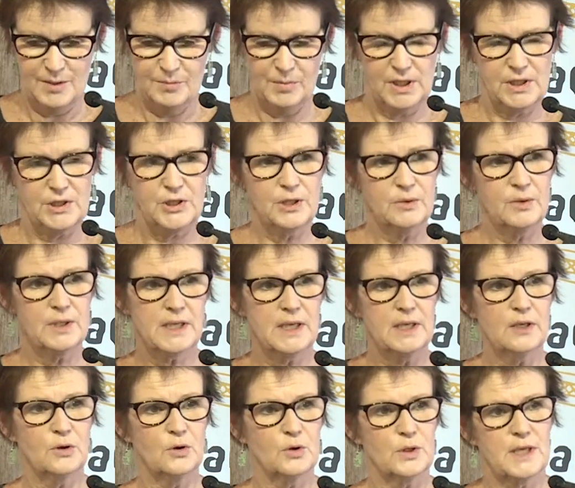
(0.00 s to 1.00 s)
but she was
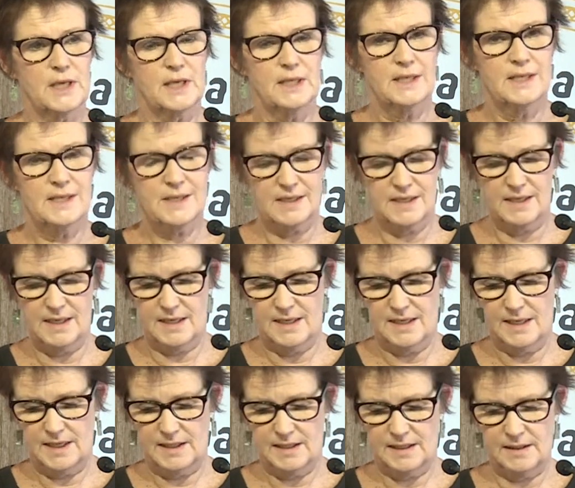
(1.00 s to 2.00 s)
here all day
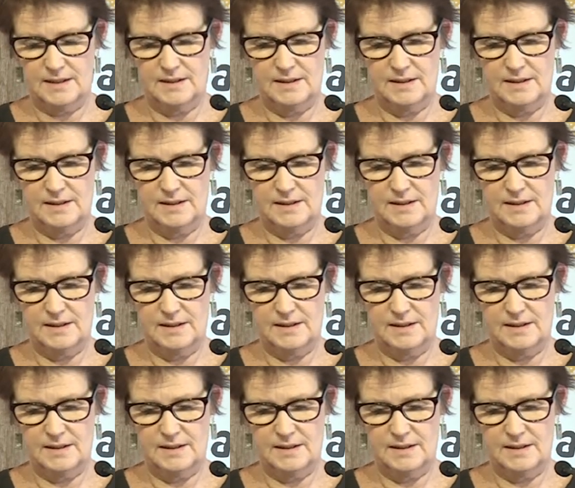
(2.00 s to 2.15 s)
yesterday and,